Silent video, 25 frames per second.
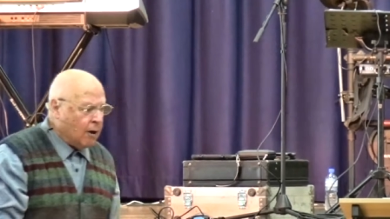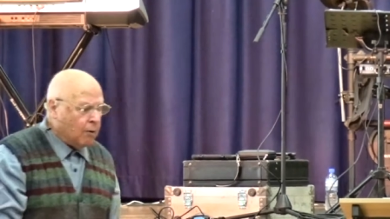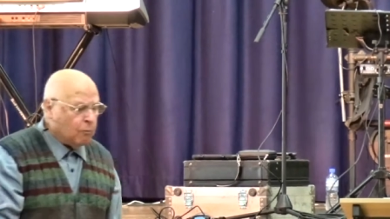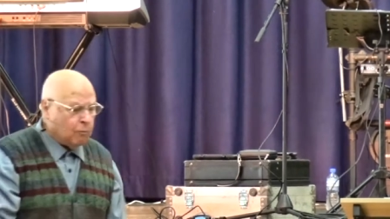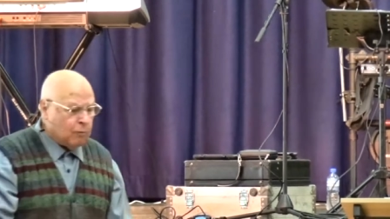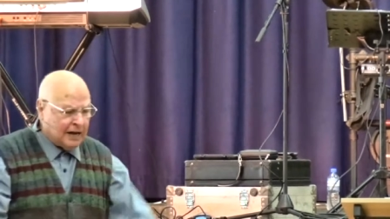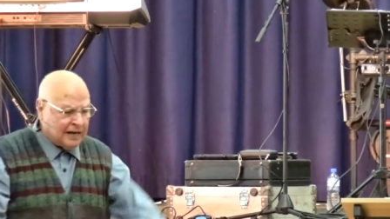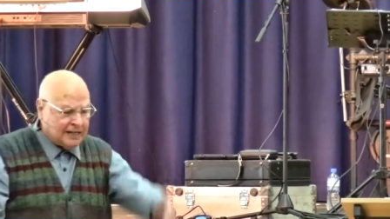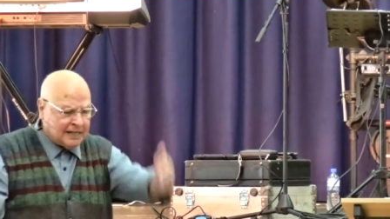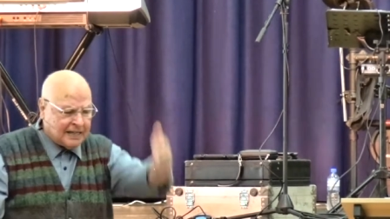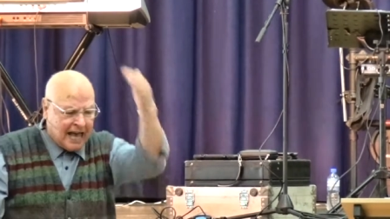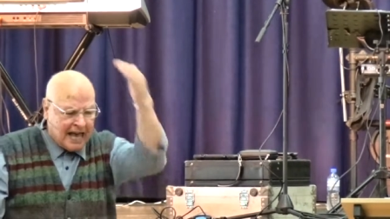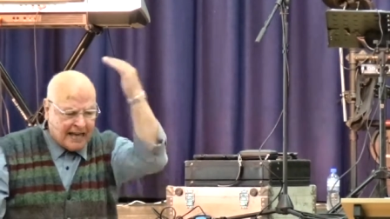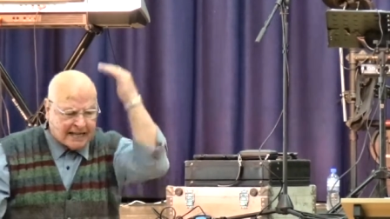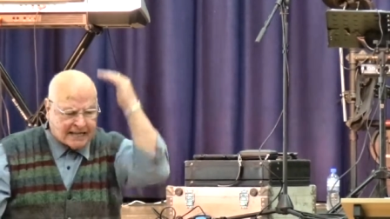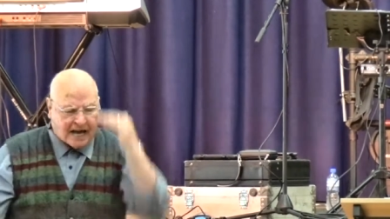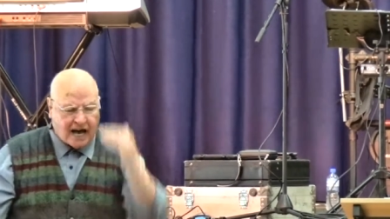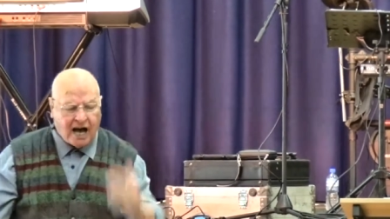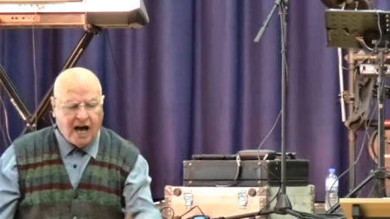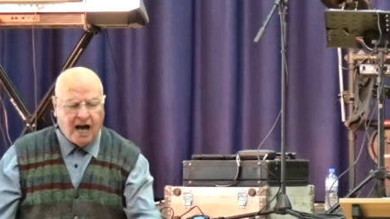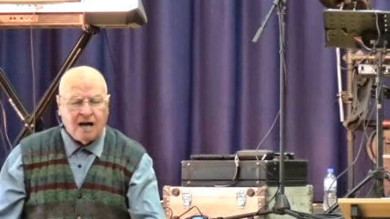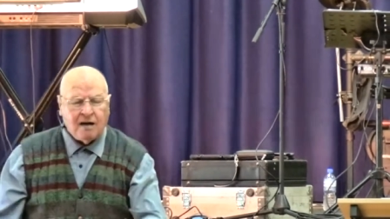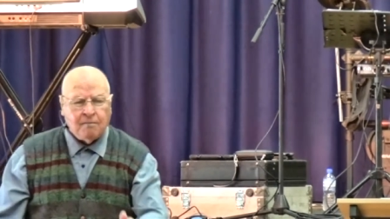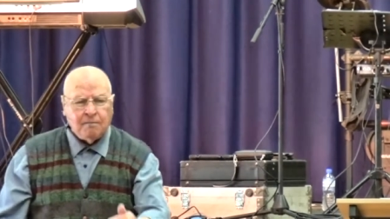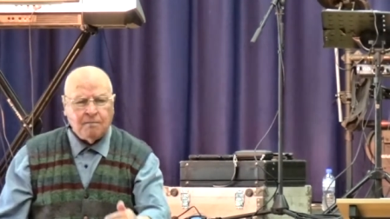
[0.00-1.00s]
And when they
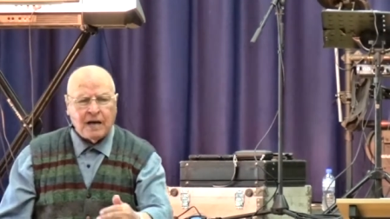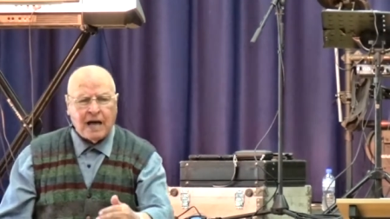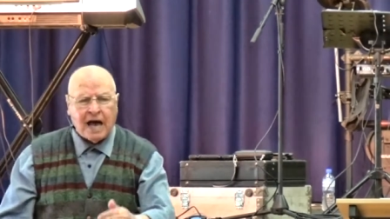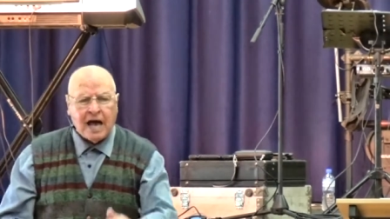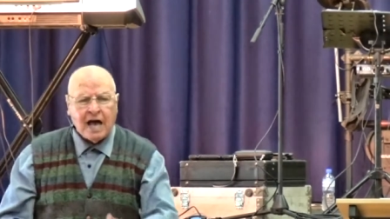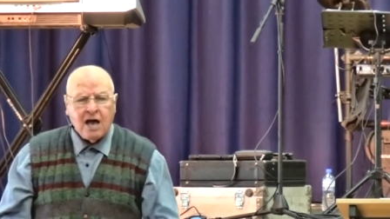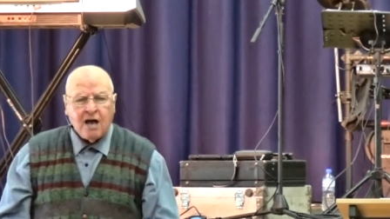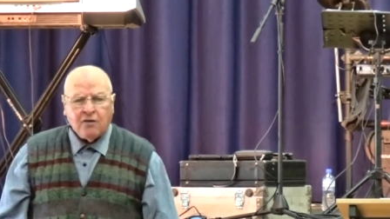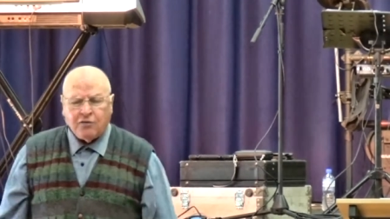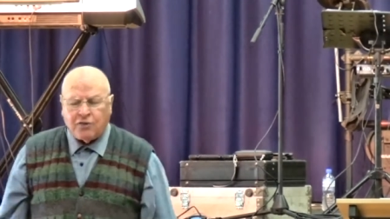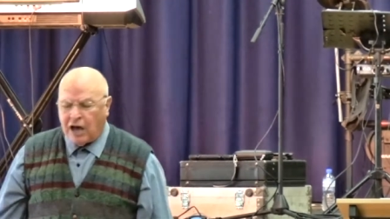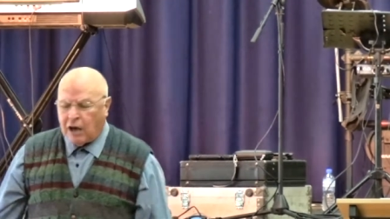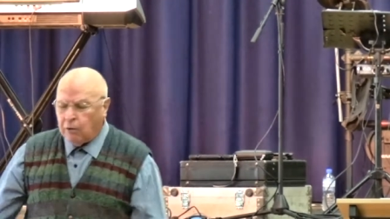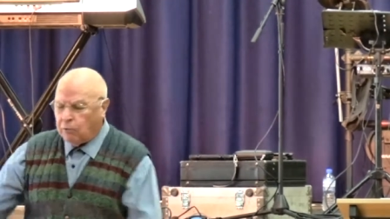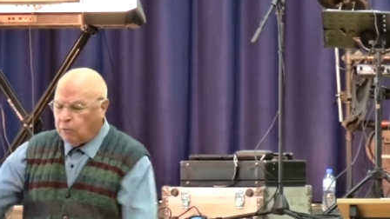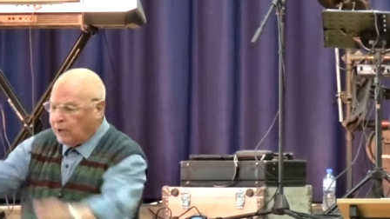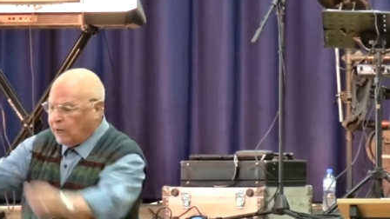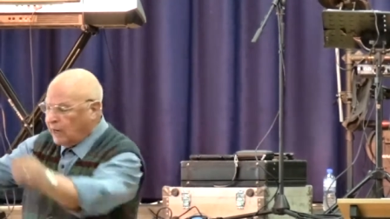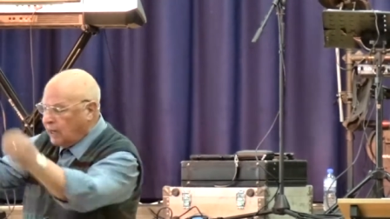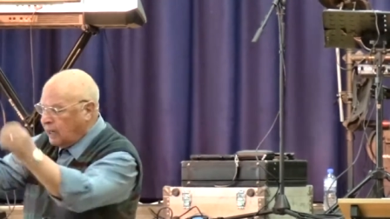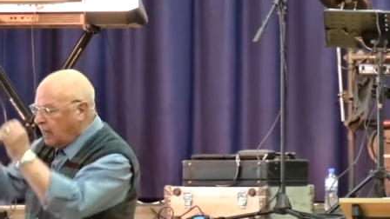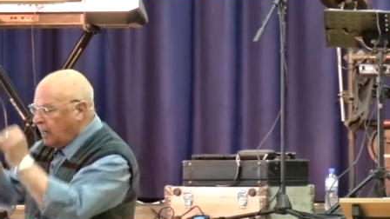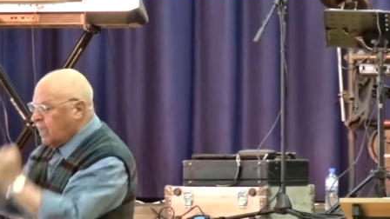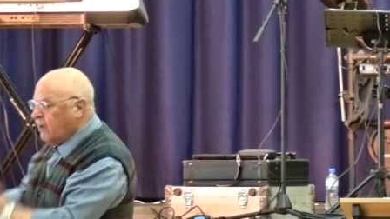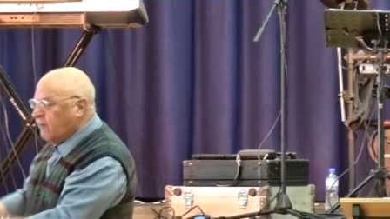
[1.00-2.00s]
come, they
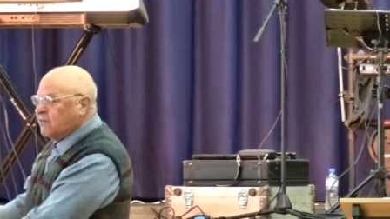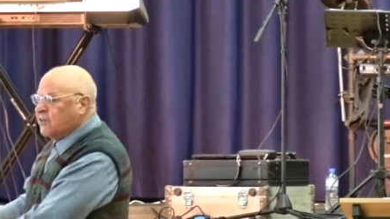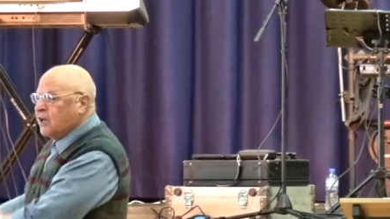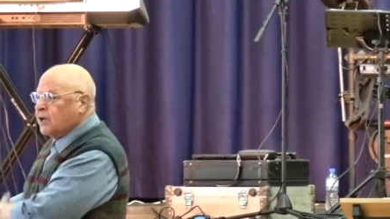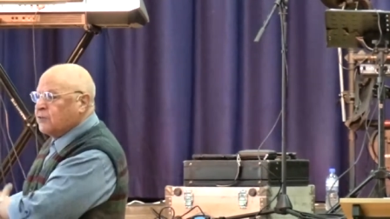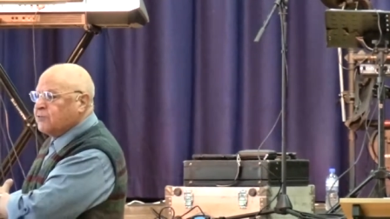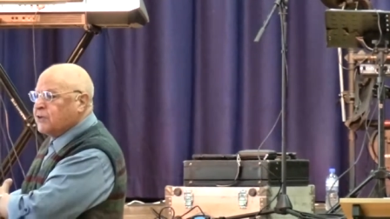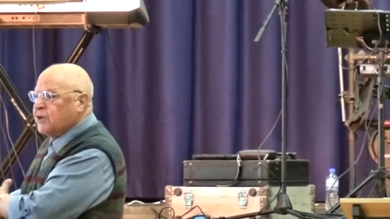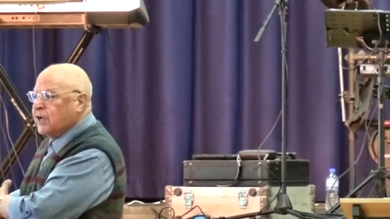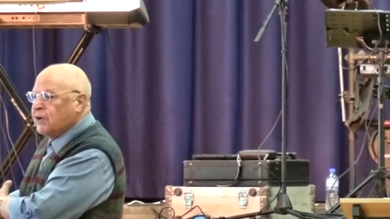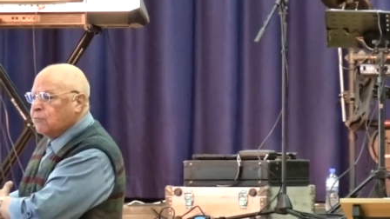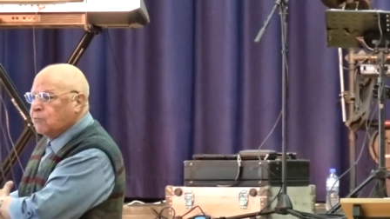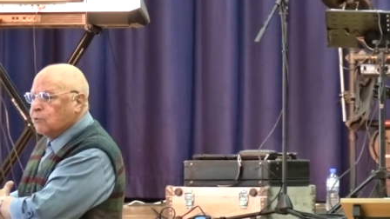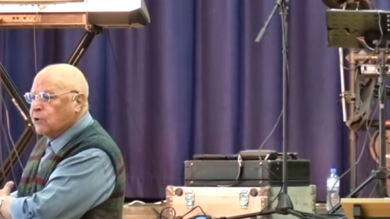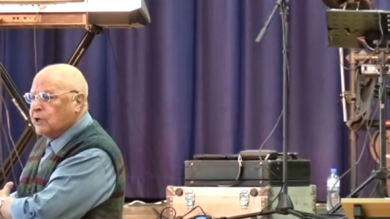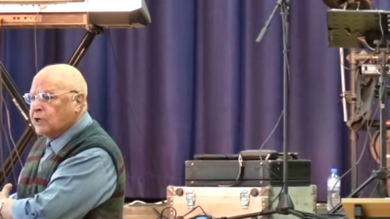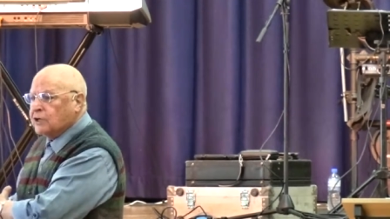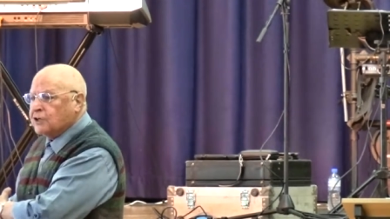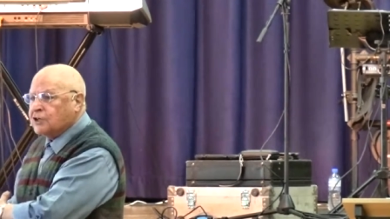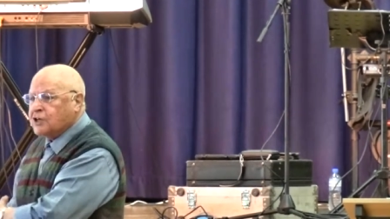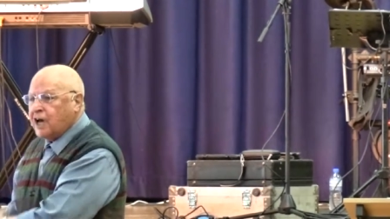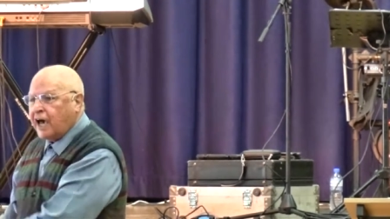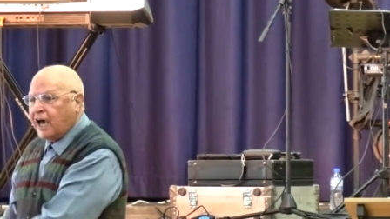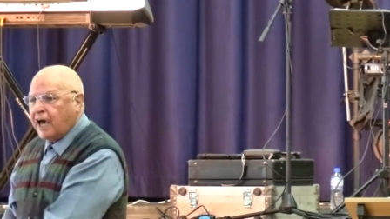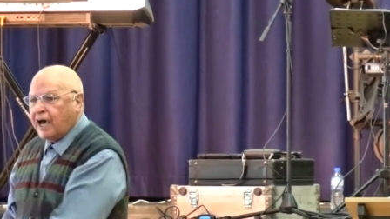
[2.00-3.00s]
will leave the
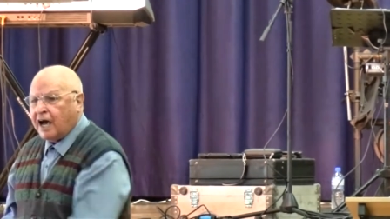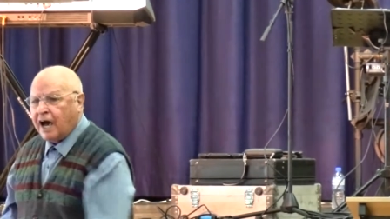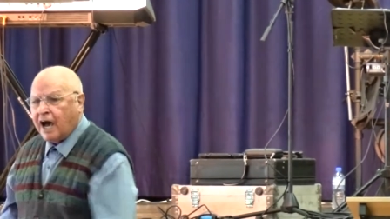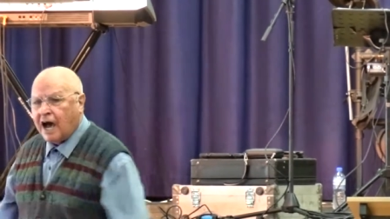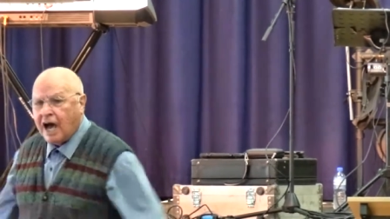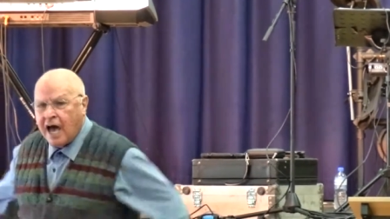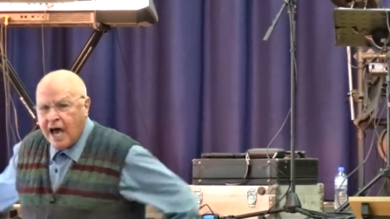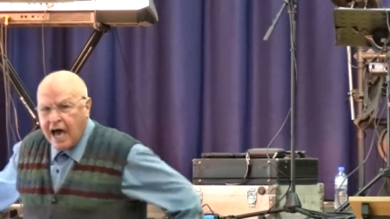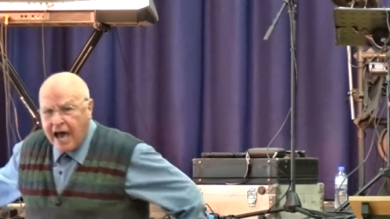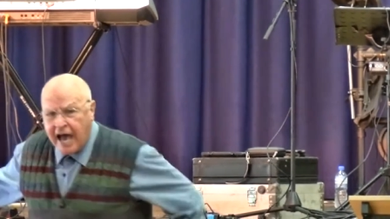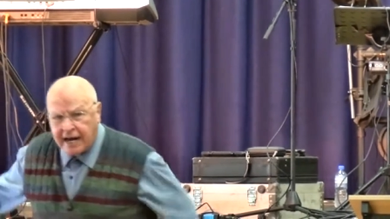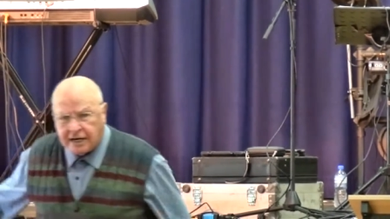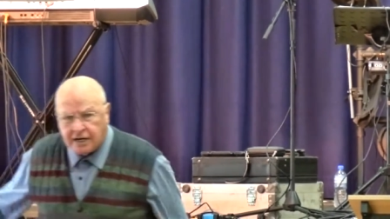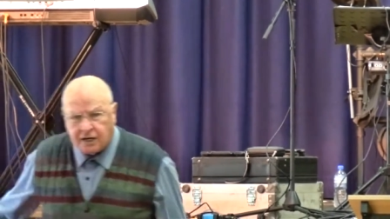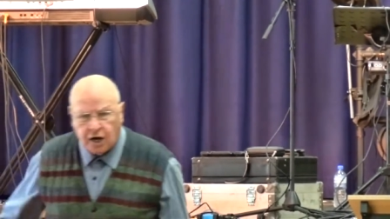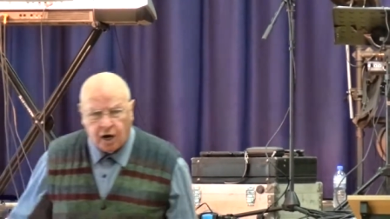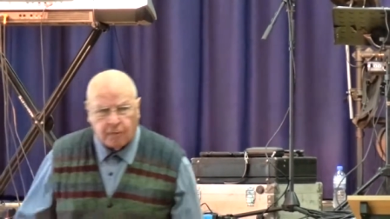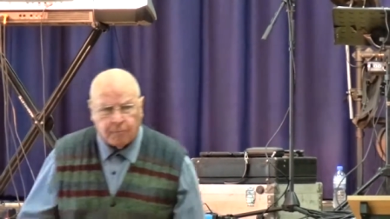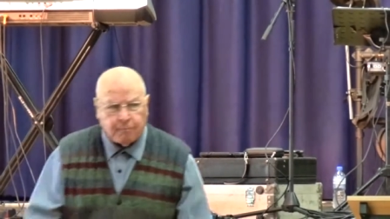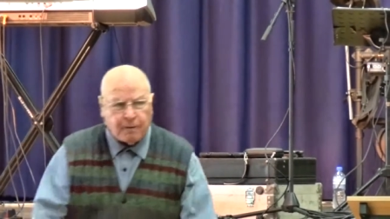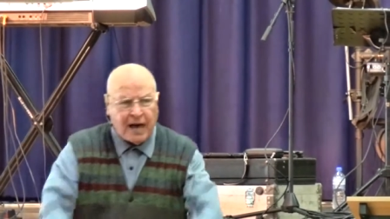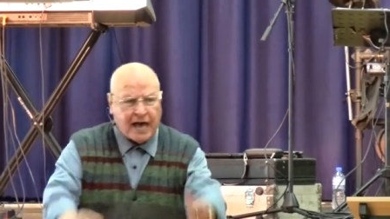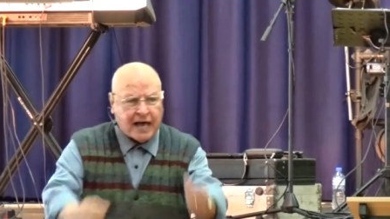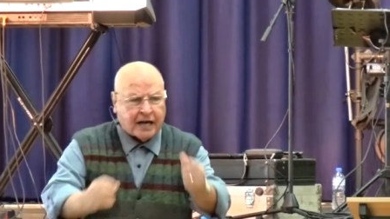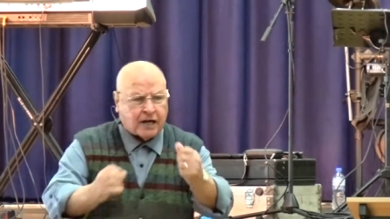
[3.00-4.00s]
wheelchair and
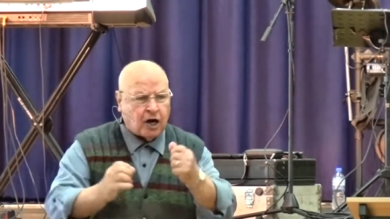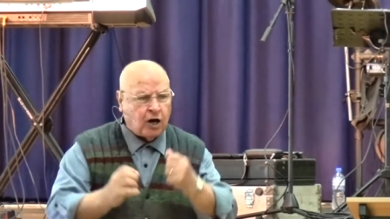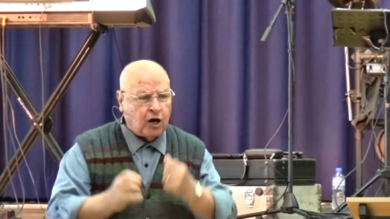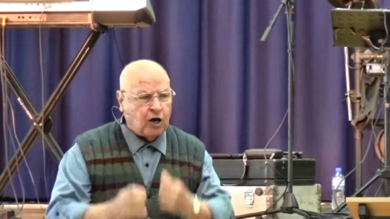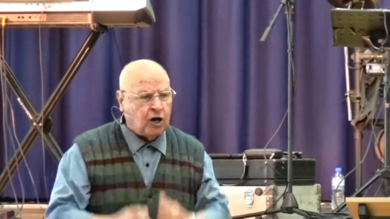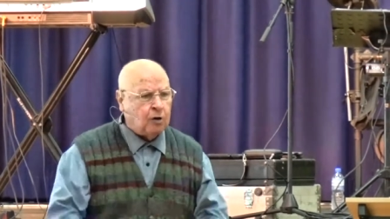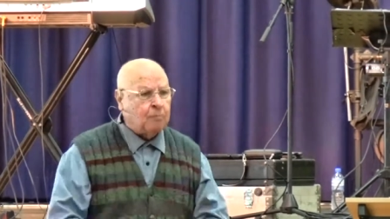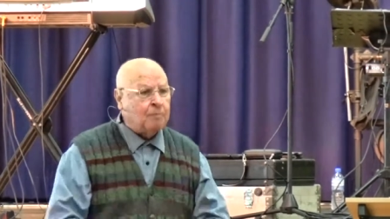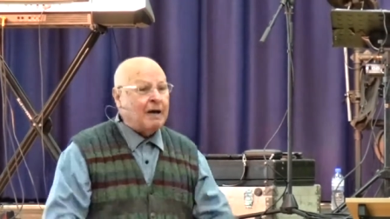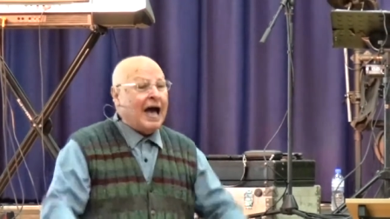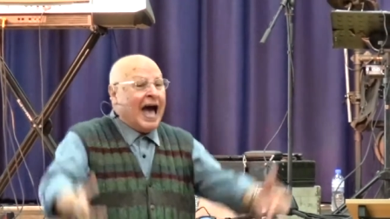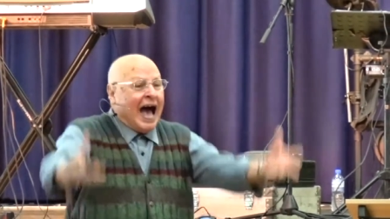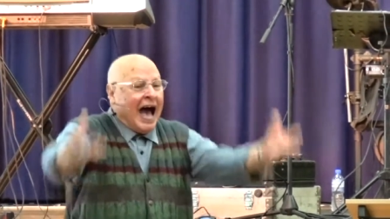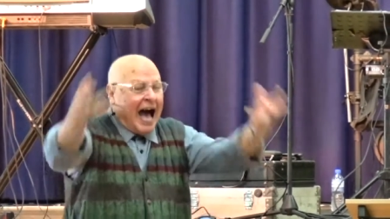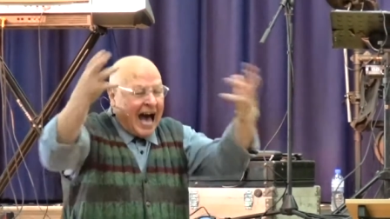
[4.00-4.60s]
go back home.